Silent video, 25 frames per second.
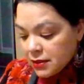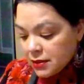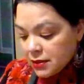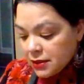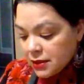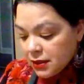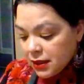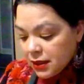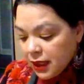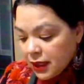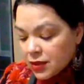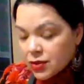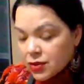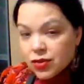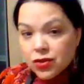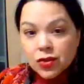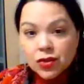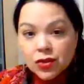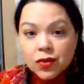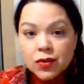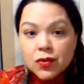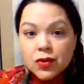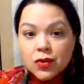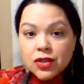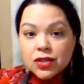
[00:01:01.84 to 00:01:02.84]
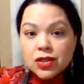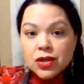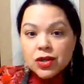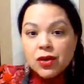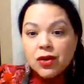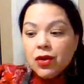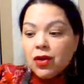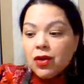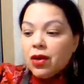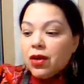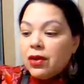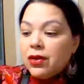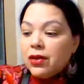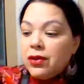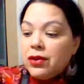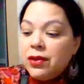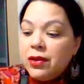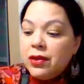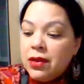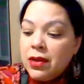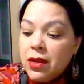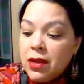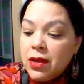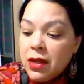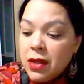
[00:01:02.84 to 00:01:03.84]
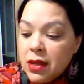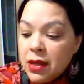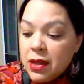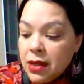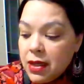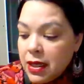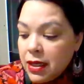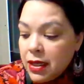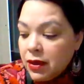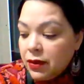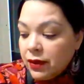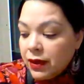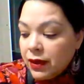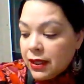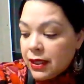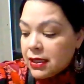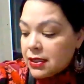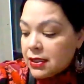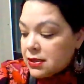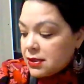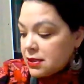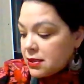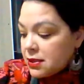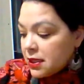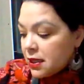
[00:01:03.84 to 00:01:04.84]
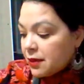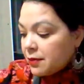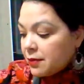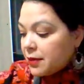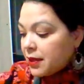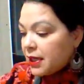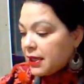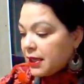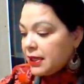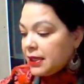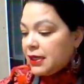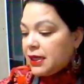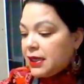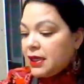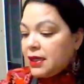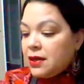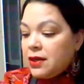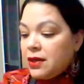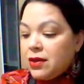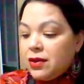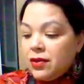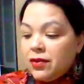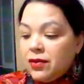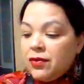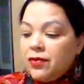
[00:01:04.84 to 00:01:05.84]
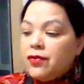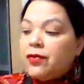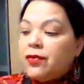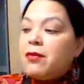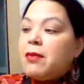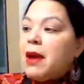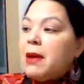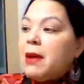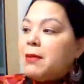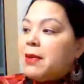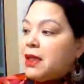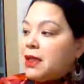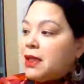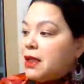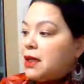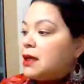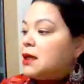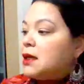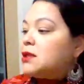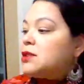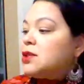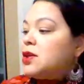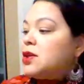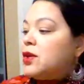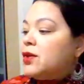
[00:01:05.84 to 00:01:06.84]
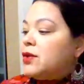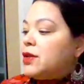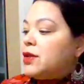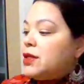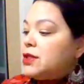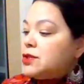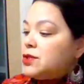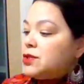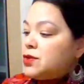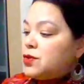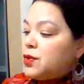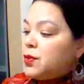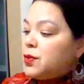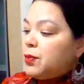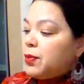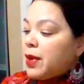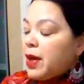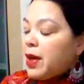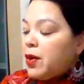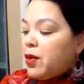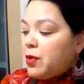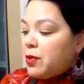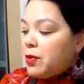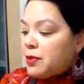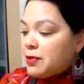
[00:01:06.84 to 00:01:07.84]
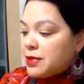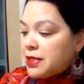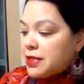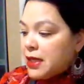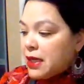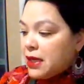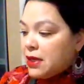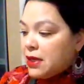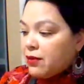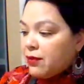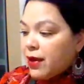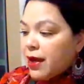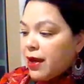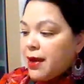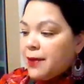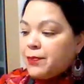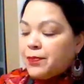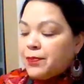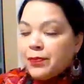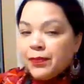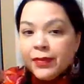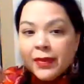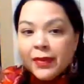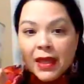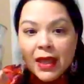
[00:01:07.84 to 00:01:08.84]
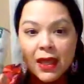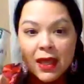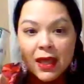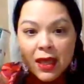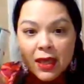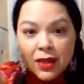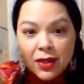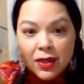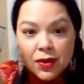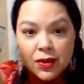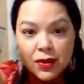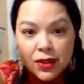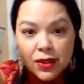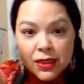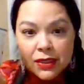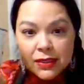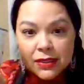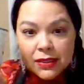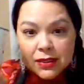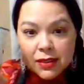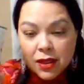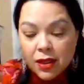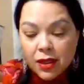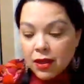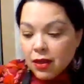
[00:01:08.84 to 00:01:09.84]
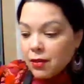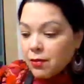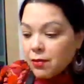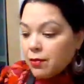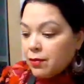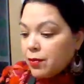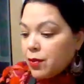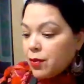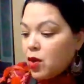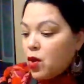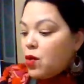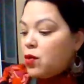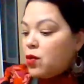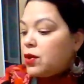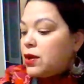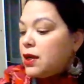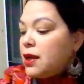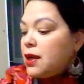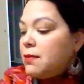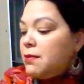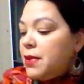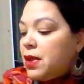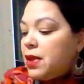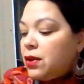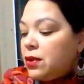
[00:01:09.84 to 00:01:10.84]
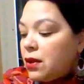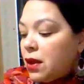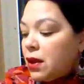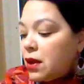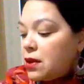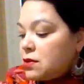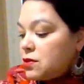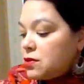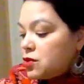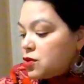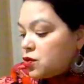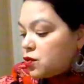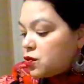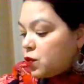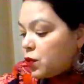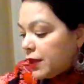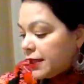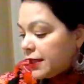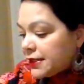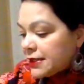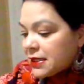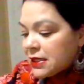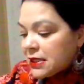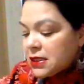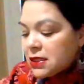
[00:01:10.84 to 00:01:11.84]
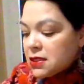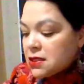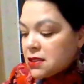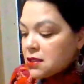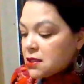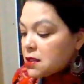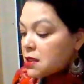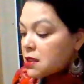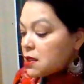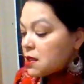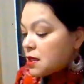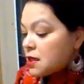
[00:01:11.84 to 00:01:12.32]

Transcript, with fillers: and cilantro, which are all ingredients that I'm gonna need for my malagatoni soup. I hope I'm saying it right. You need some coconut milk, unsweetened,